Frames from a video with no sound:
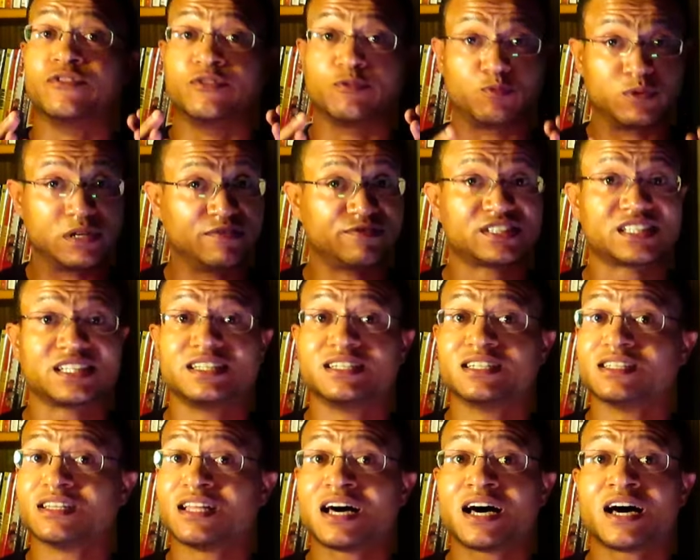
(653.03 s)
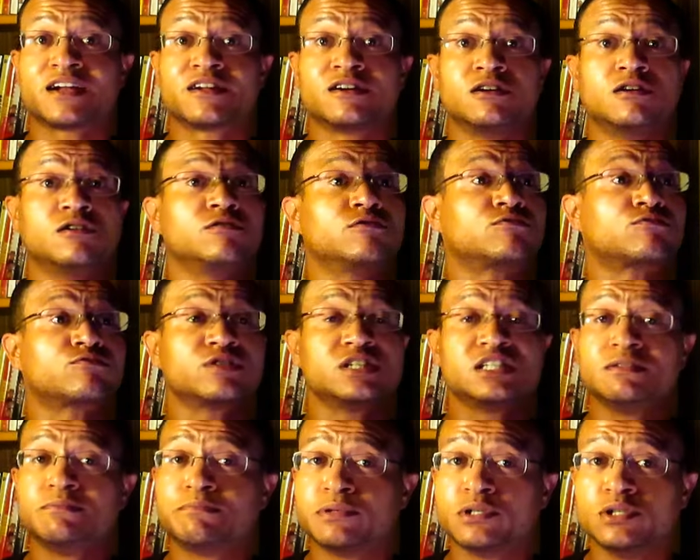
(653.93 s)
We've seen a lot of
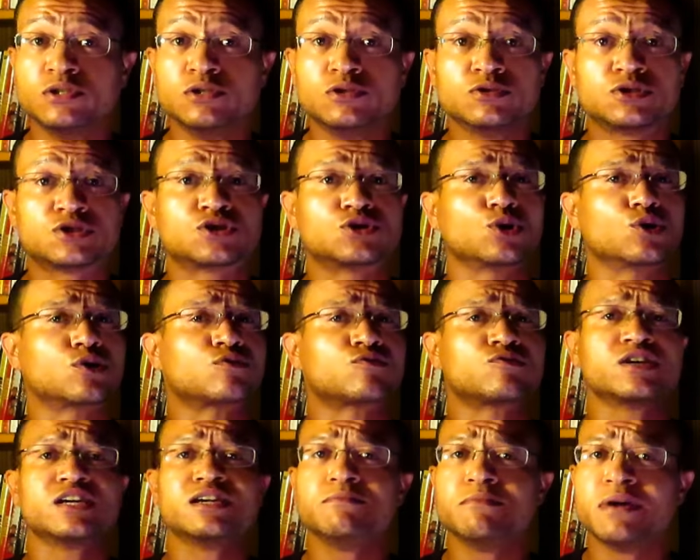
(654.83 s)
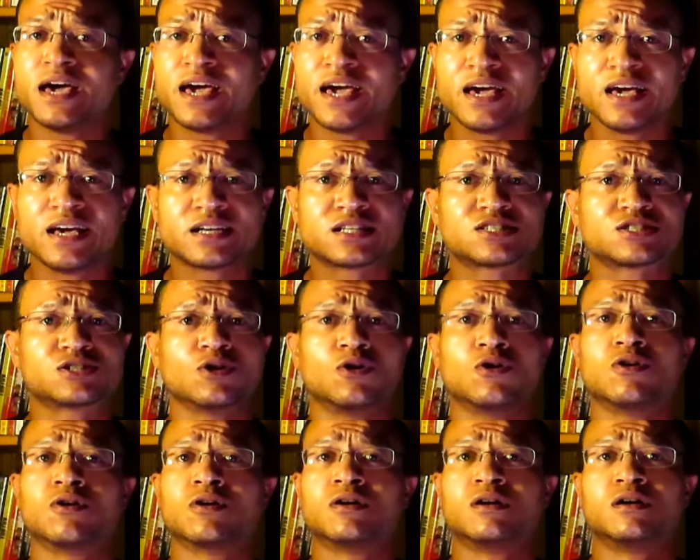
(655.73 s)
reboots or remakes
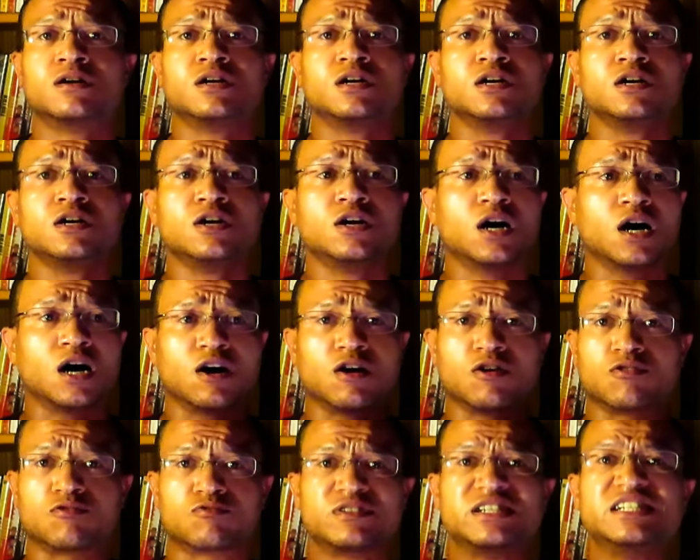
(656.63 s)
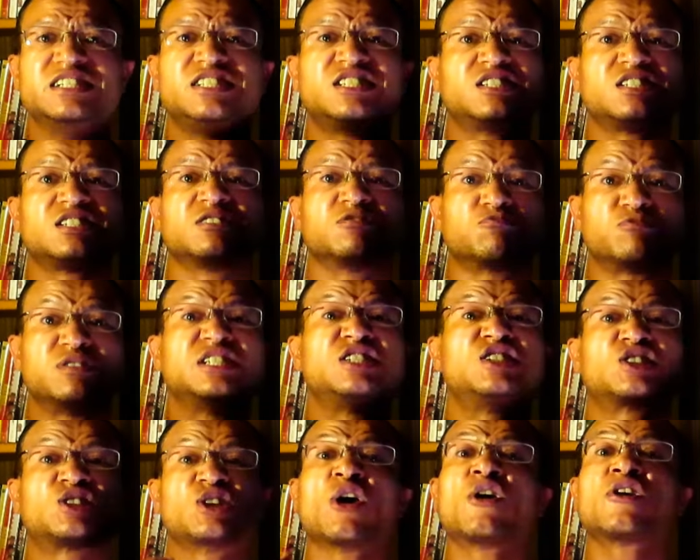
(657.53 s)
or
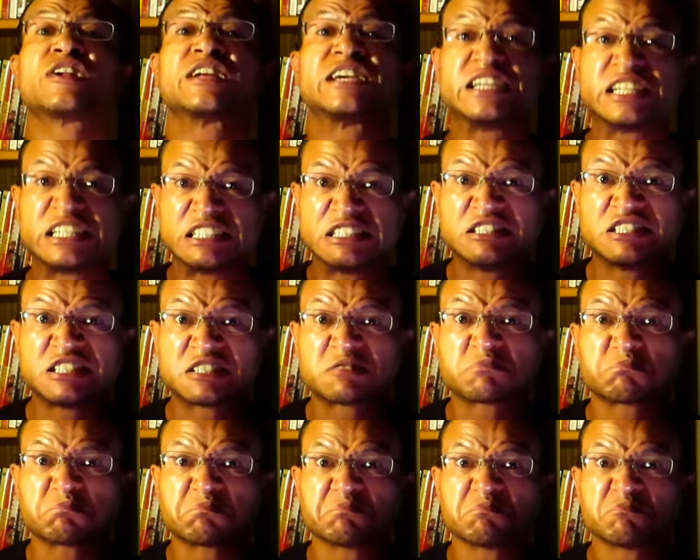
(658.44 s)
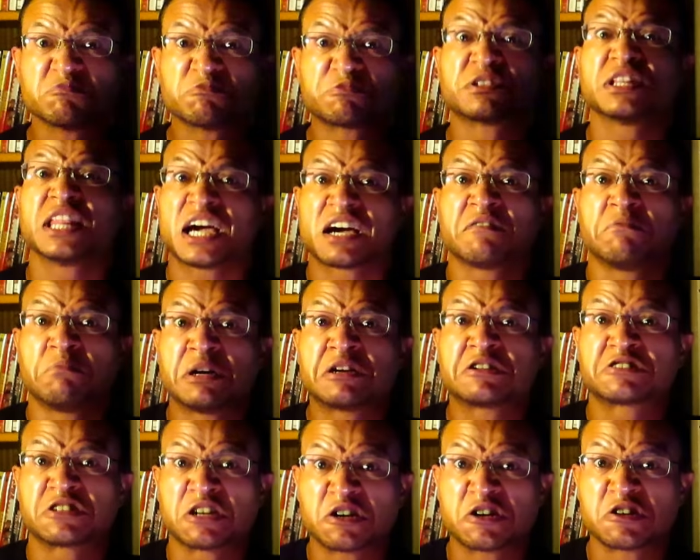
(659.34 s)
restartings, for lack of a better
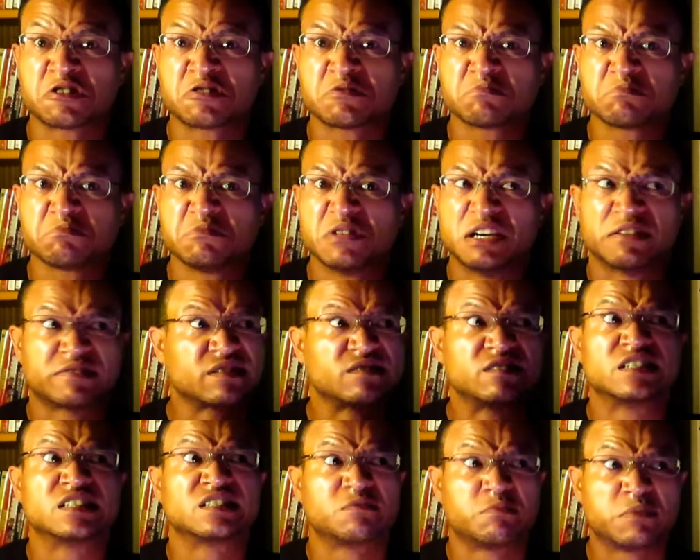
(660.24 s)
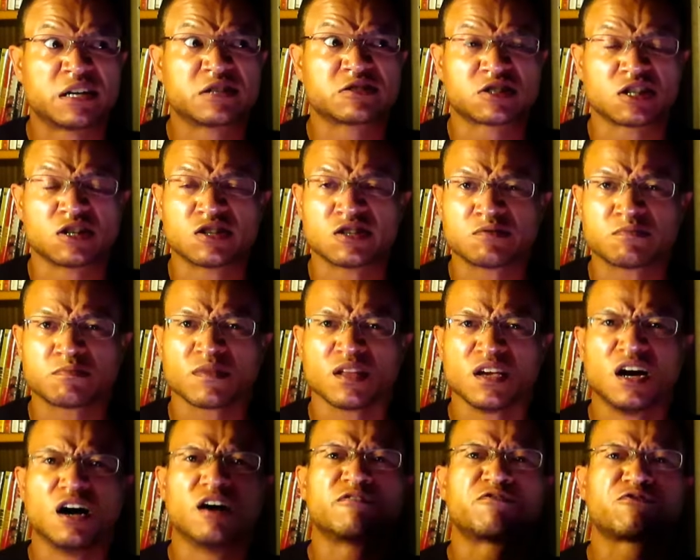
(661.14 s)
term, if there is a better term,
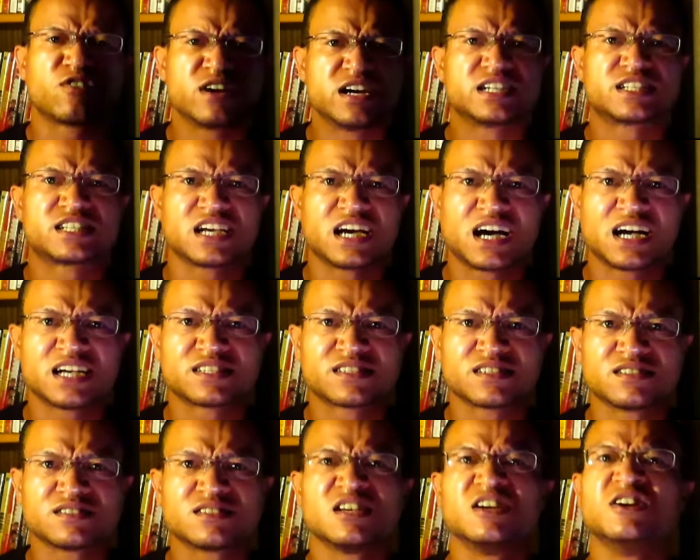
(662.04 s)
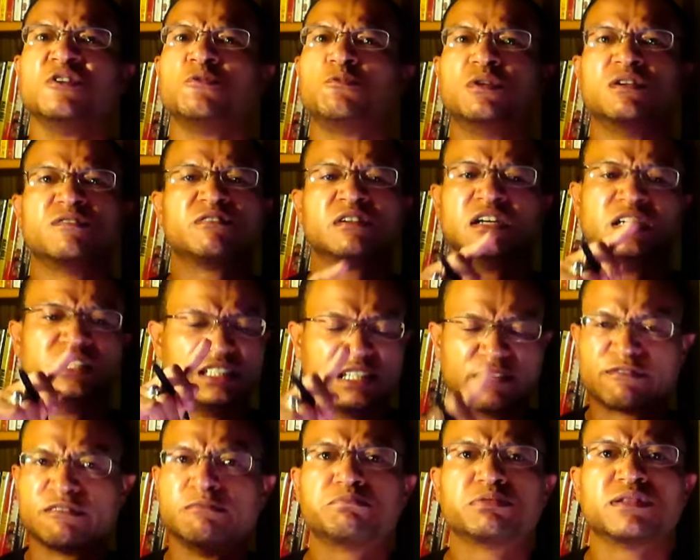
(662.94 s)
of franchises with
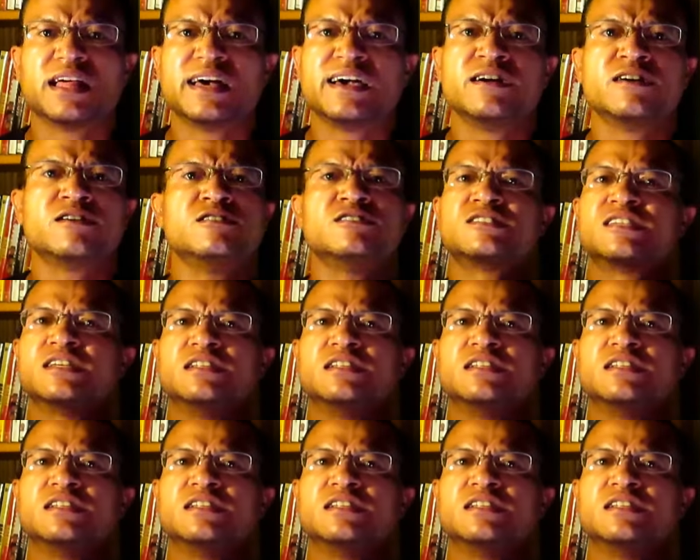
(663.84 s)
different players